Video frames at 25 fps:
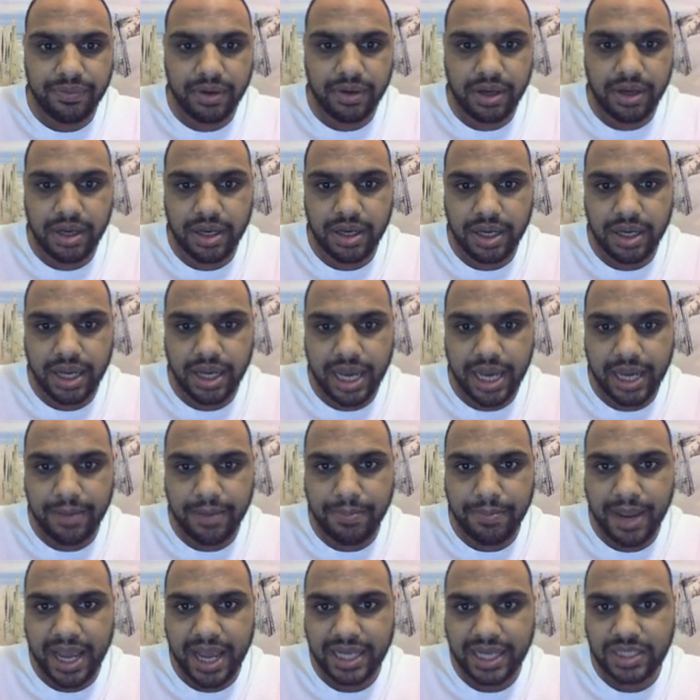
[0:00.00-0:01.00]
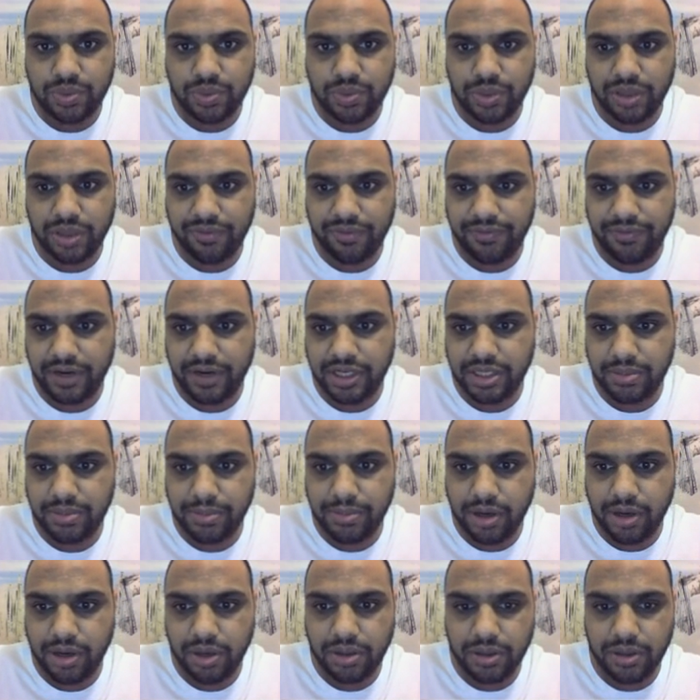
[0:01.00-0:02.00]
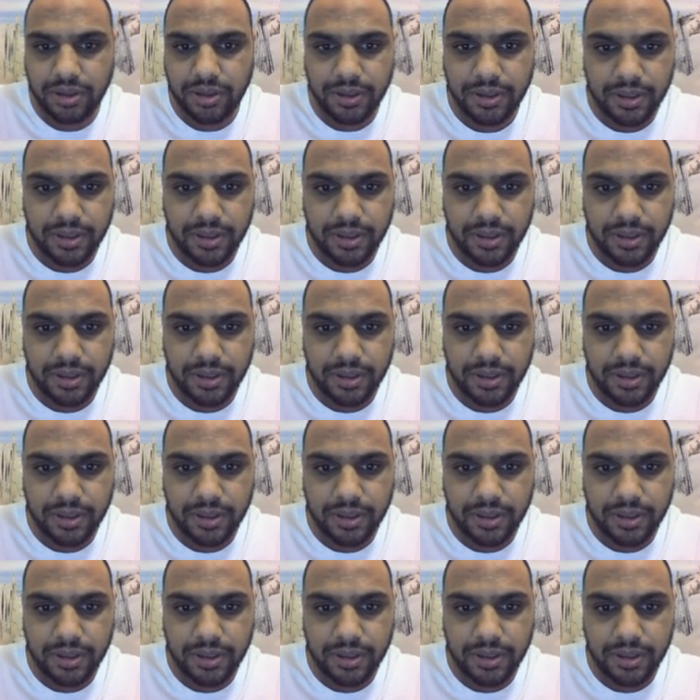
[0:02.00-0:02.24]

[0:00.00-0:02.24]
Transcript: AdPacks with a fresh amount.